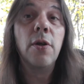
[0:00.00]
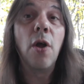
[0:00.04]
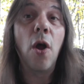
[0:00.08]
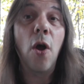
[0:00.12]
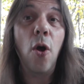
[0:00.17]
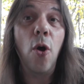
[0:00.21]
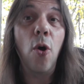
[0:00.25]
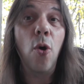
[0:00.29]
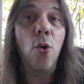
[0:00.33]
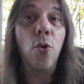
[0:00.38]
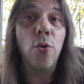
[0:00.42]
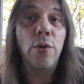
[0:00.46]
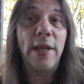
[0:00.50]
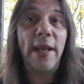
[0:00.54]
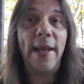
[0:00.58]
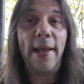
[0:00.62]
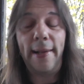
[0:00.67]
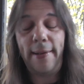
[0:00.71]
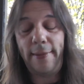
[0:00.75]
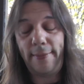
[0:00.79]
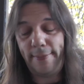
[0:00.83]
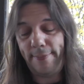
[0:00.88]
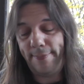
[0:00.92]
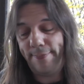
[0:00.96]

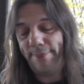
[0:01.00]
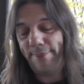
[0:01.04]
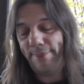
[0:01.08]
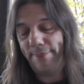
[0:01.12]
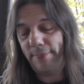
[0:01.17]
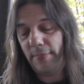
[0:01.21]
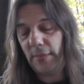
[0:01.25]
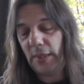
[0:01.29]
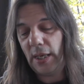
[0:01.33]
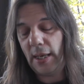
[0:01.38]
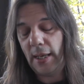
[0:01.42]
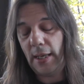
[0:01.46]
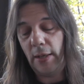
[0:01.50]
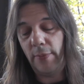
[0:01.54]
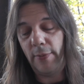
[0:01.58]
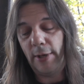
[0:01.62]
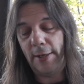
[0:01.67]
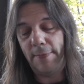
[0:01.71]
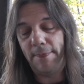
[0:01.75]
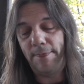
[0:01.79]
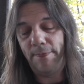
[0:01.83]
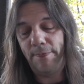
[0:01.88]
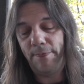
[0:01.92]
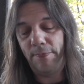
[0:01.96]
O10. Anyway,